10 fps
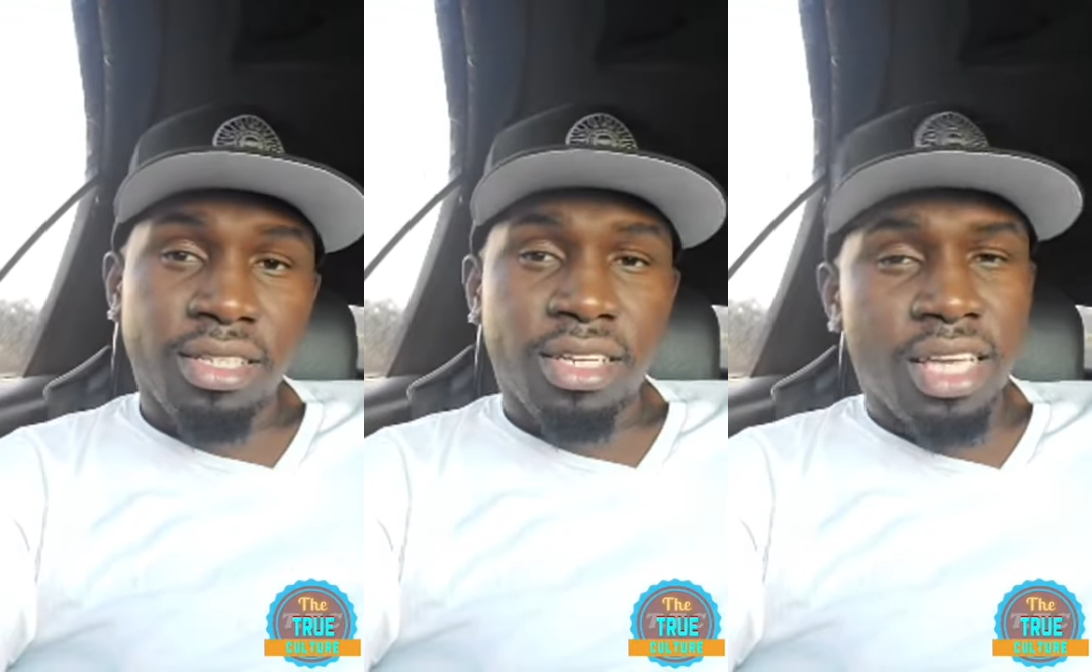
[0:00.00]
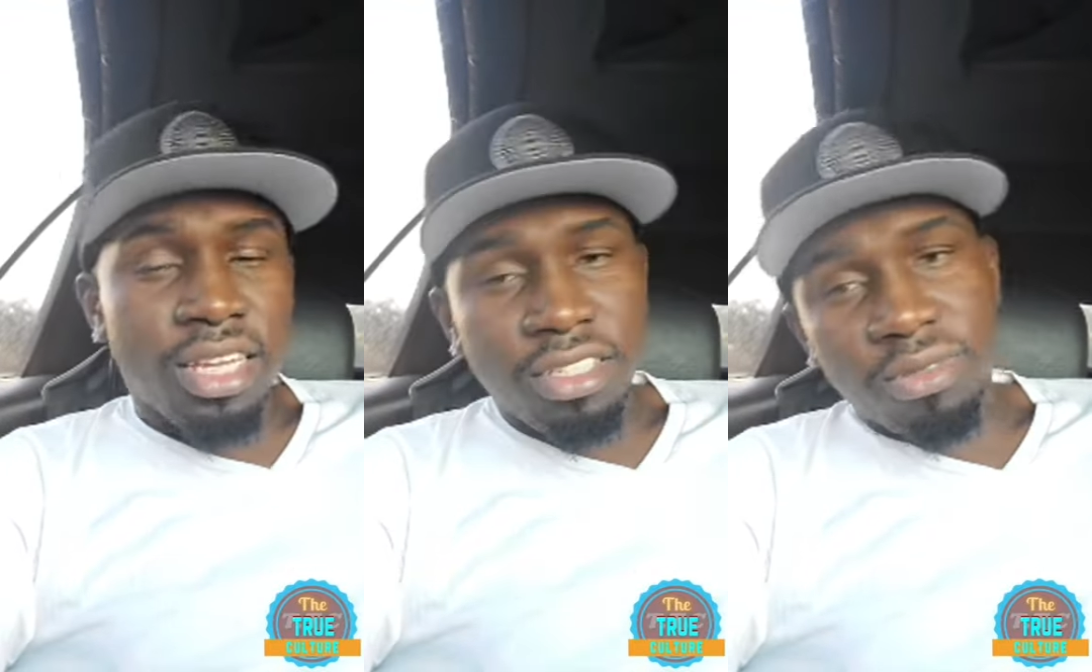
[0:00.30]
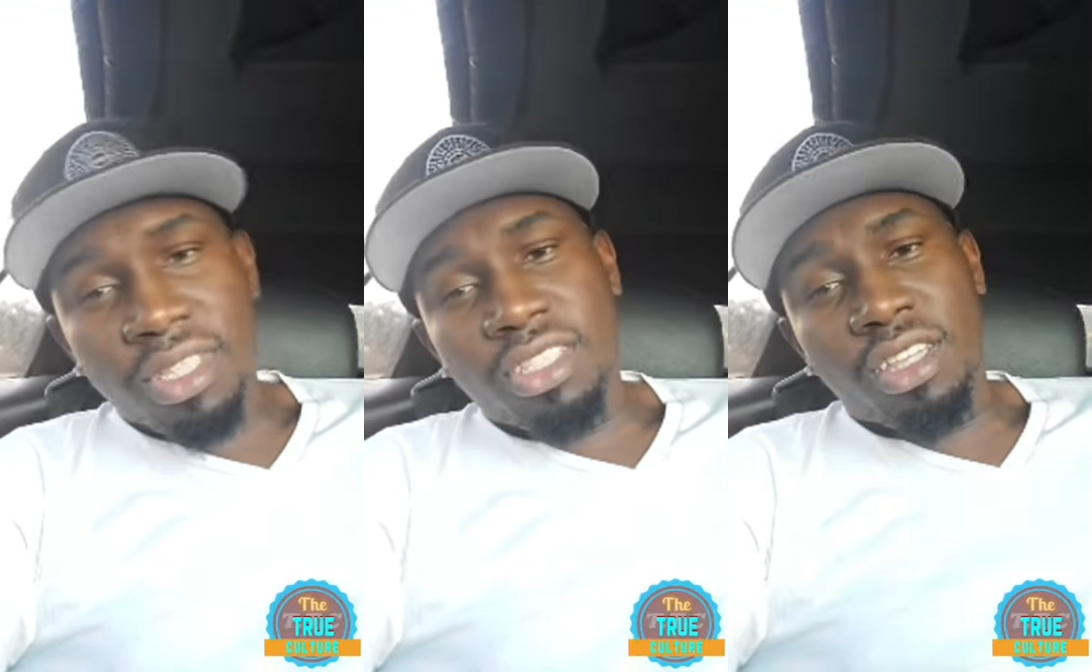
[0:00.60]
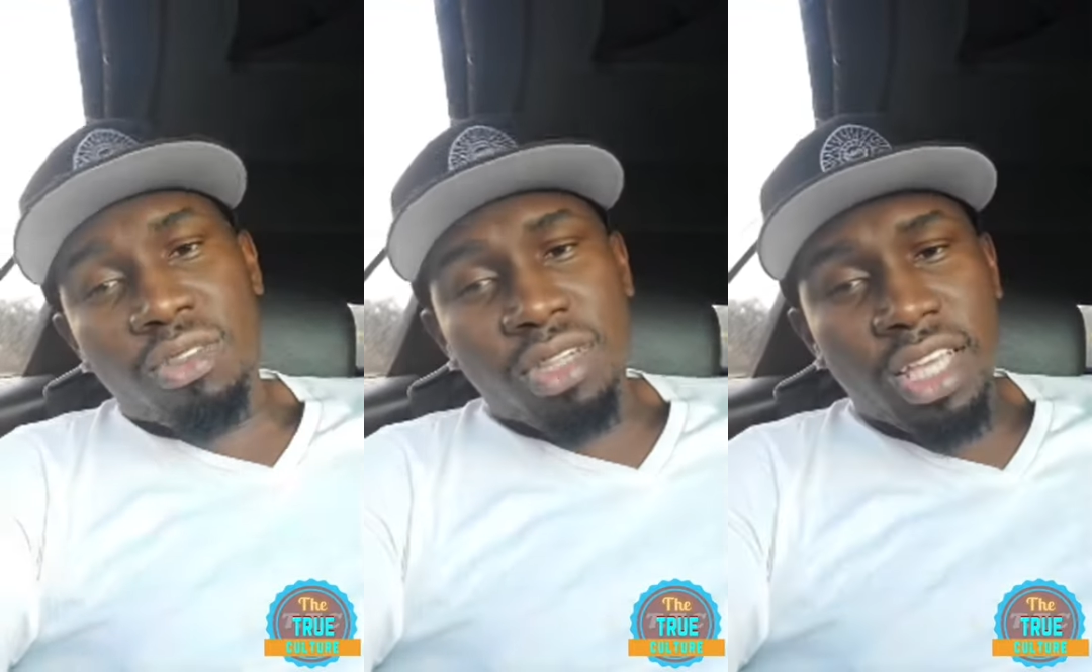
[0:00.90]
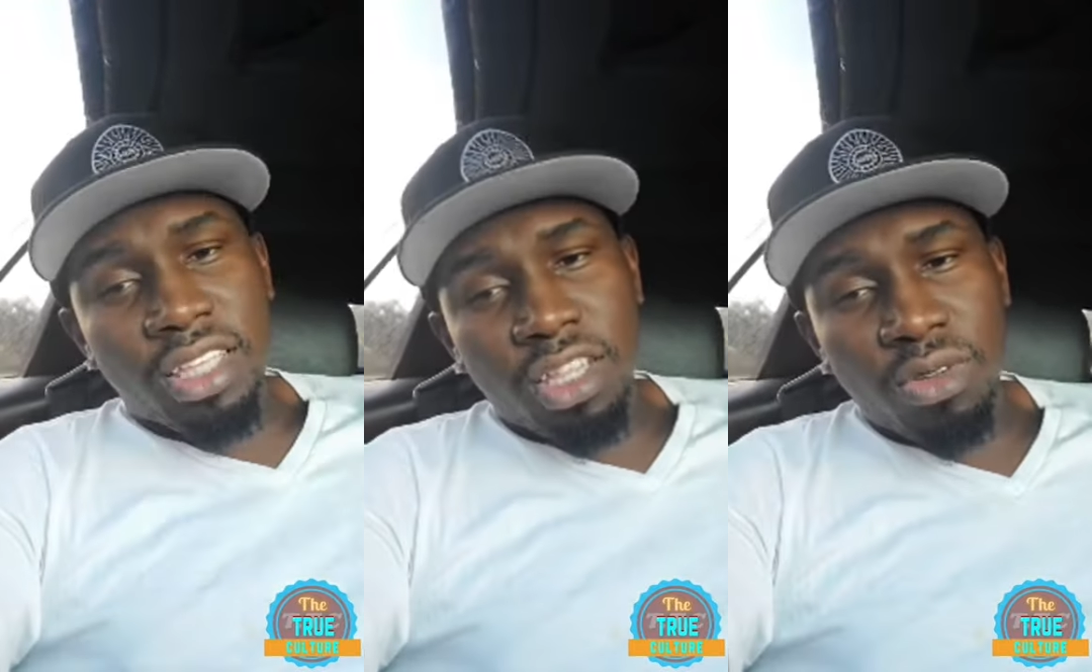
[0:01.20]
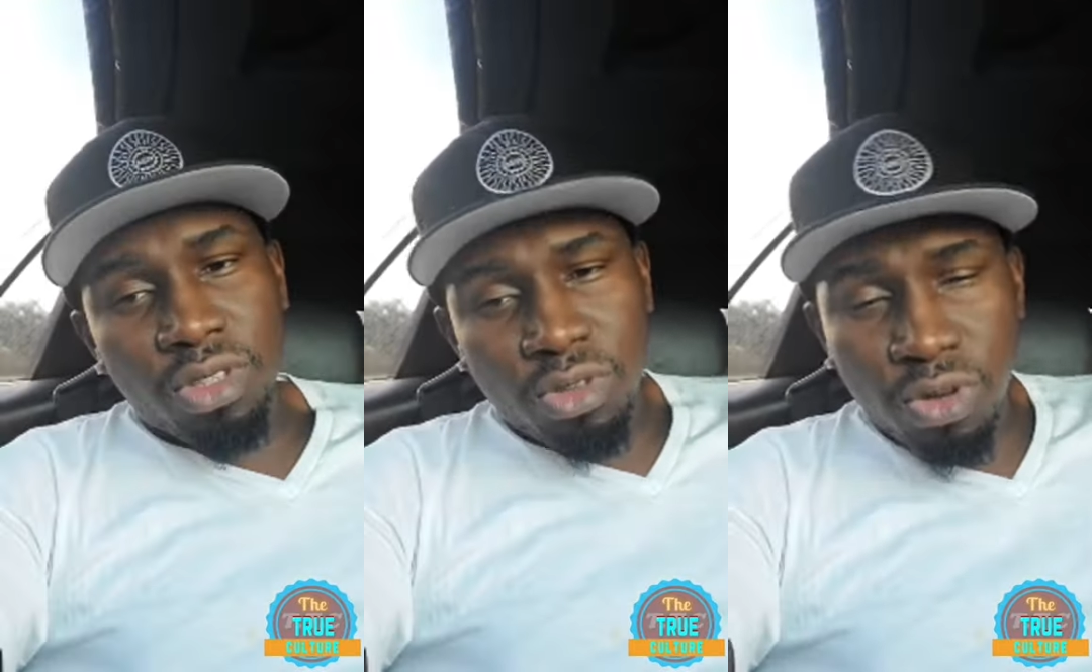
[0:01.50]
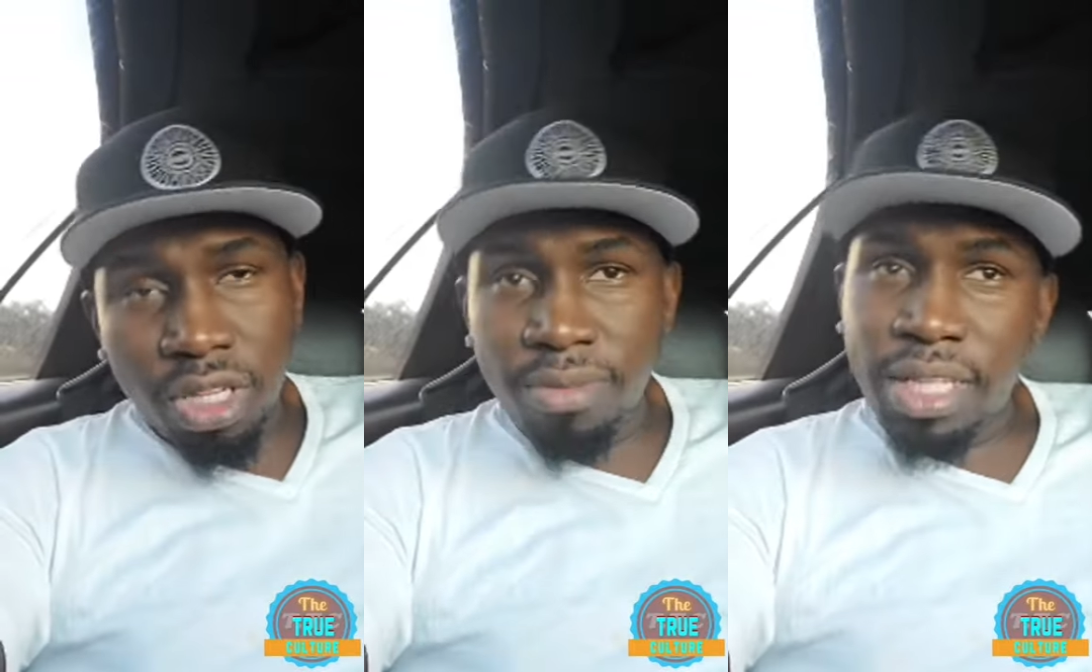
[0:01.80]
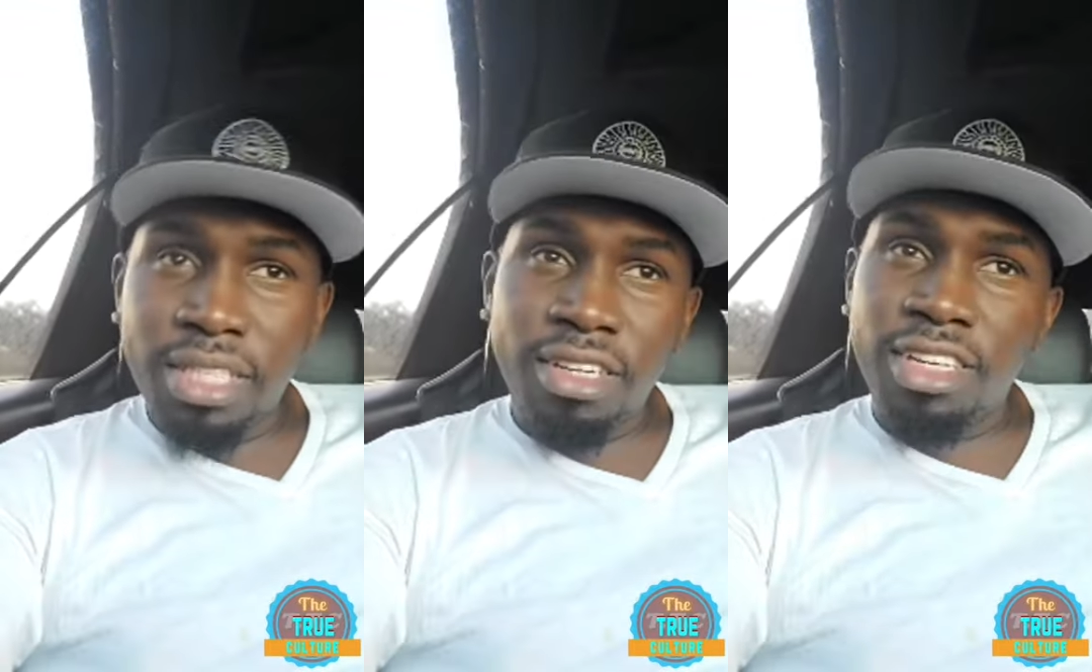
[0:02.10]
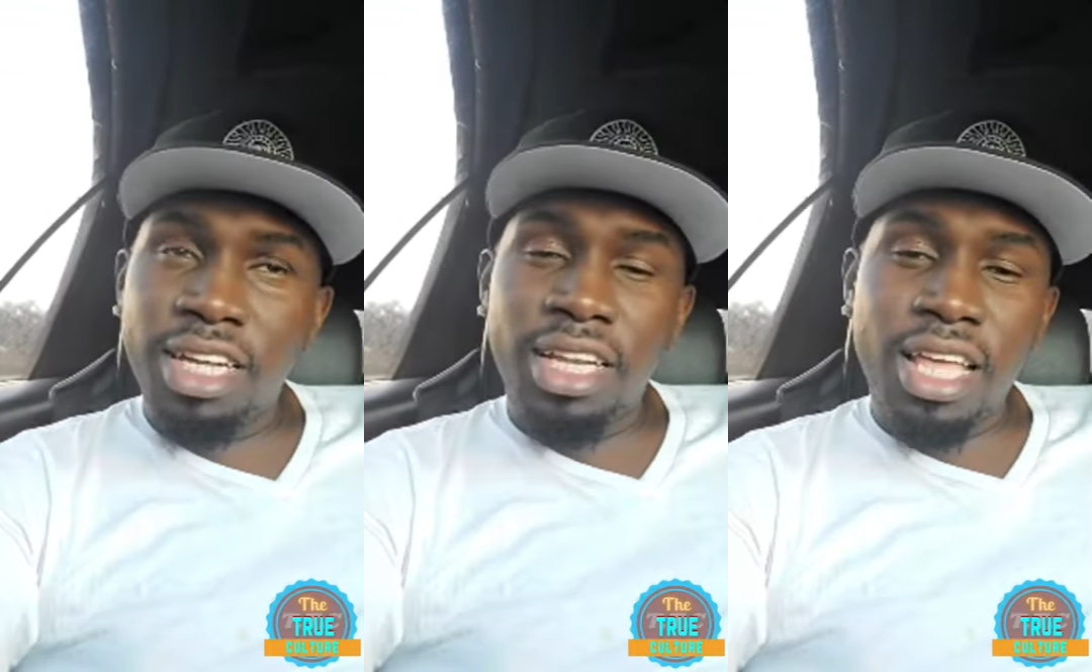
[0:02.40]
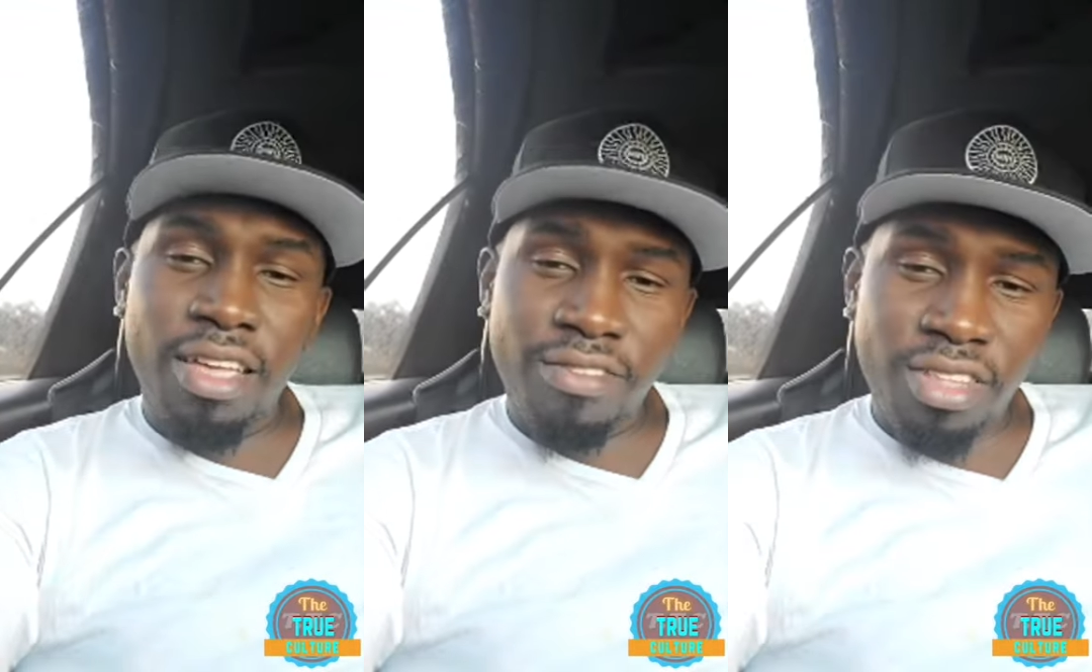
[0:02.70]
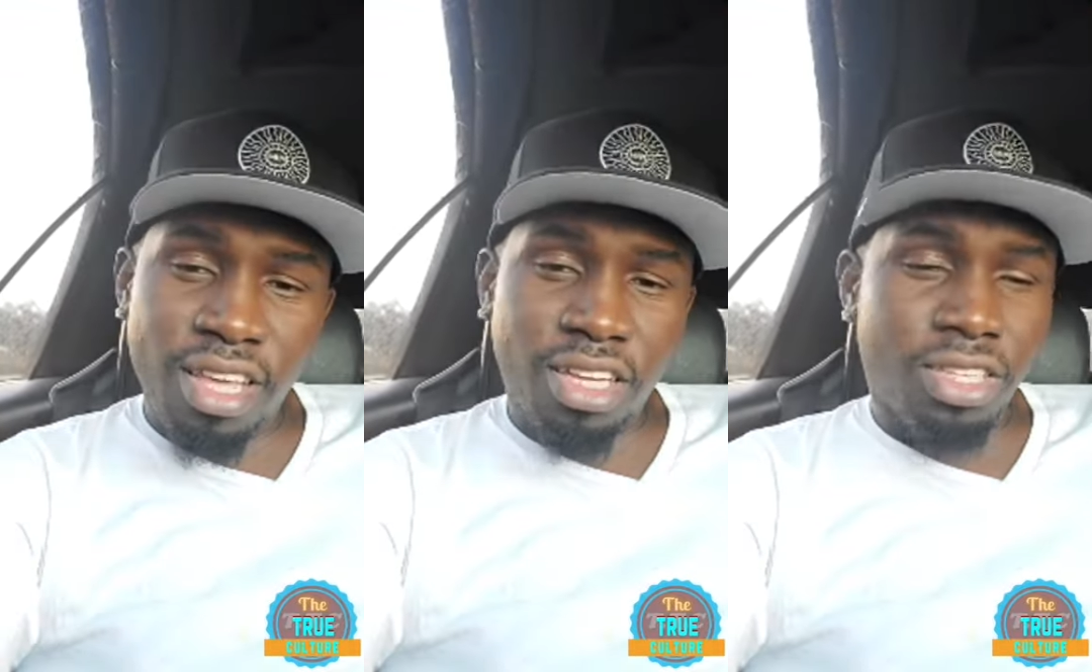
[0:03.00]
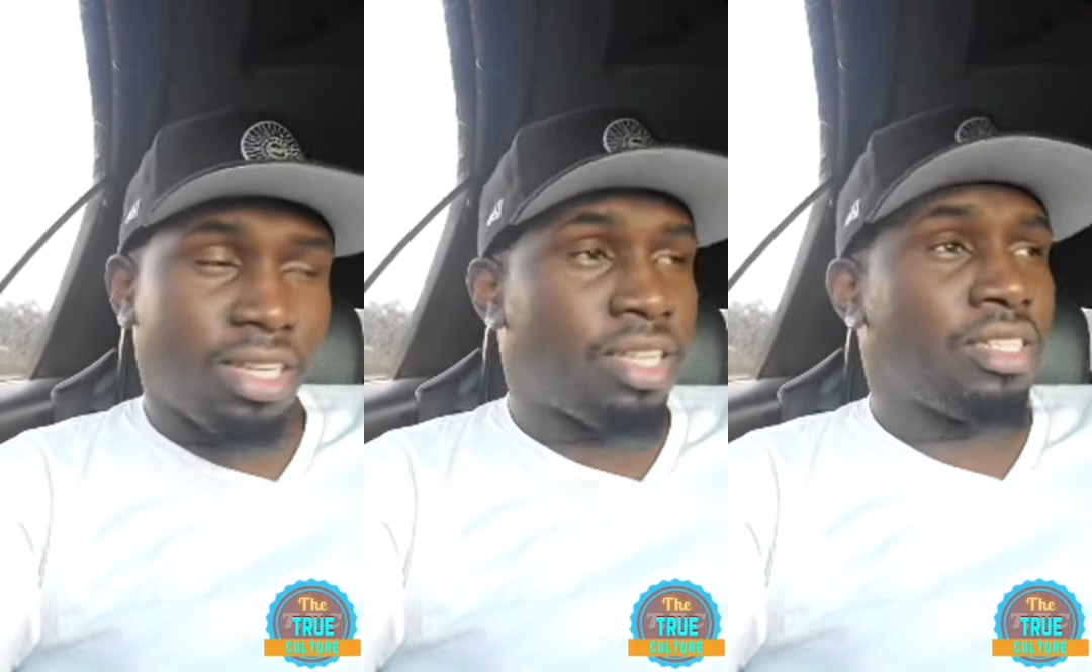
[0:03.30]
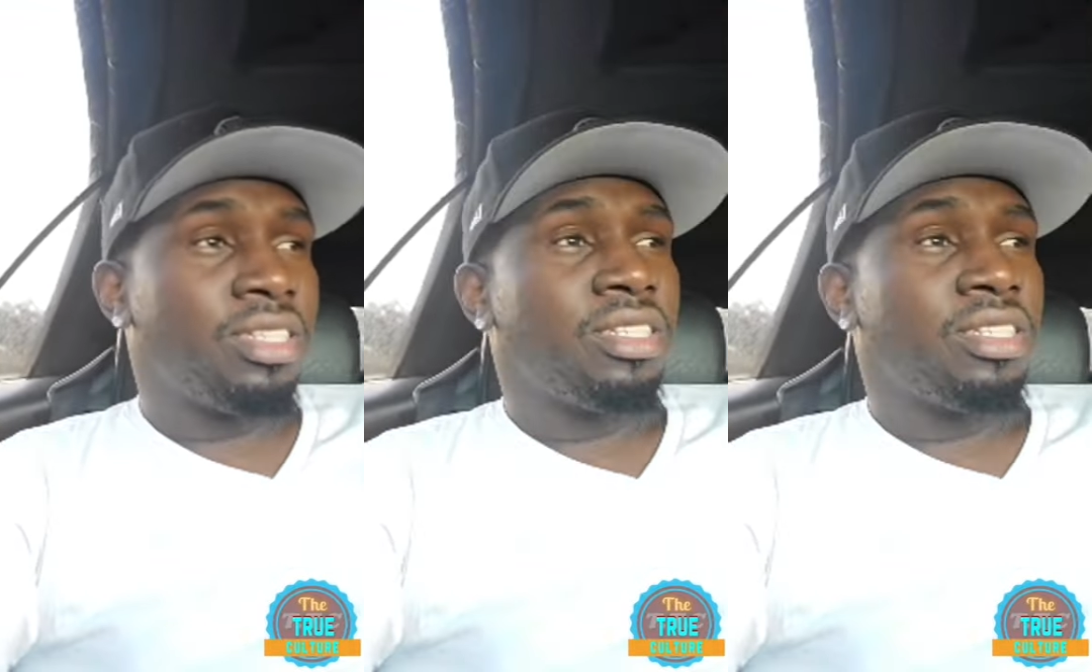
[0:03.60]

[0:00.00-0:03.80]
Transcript: Girl is Wednesday tonight, you know, 20 Matter and live in action.